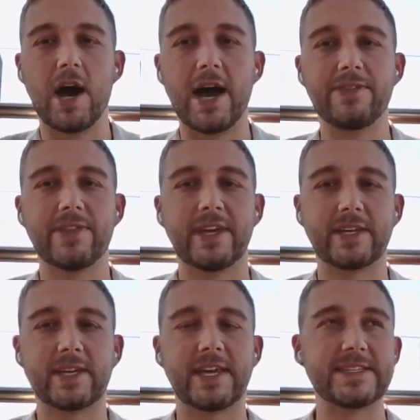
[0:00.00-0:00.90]
I
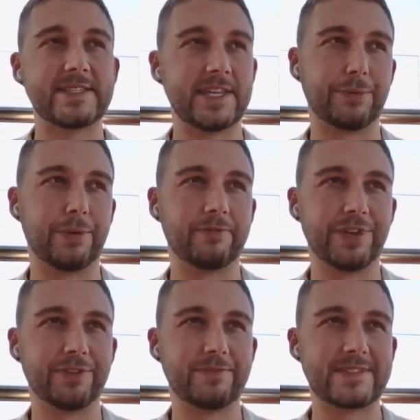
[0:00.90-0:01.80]
think is the
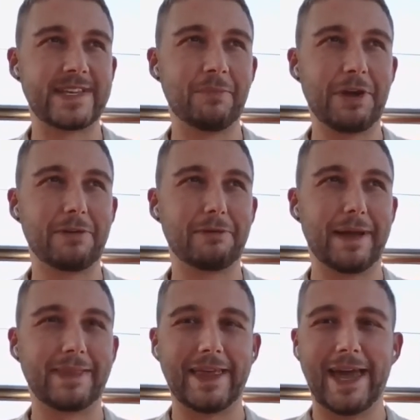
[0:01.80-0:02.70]
equivalent of somewhere
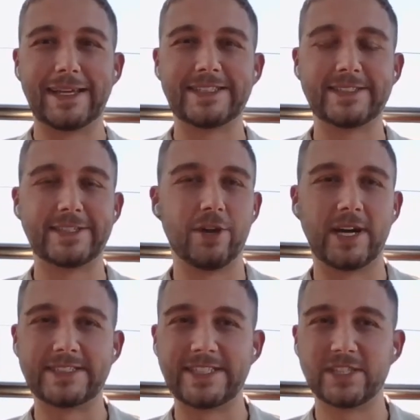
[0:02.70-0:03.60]
around the 80 to
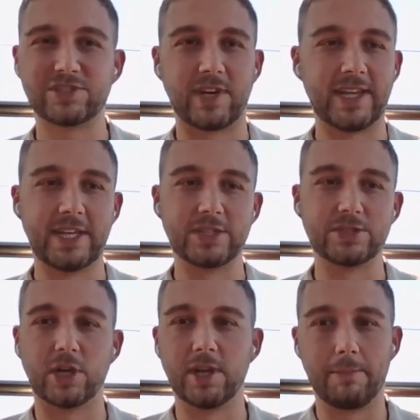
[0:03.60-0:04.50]
90 Australian
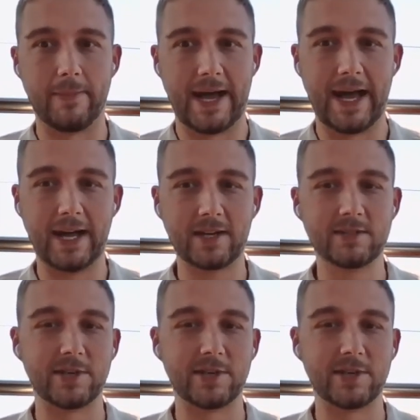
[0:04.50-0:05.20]
dollar mark.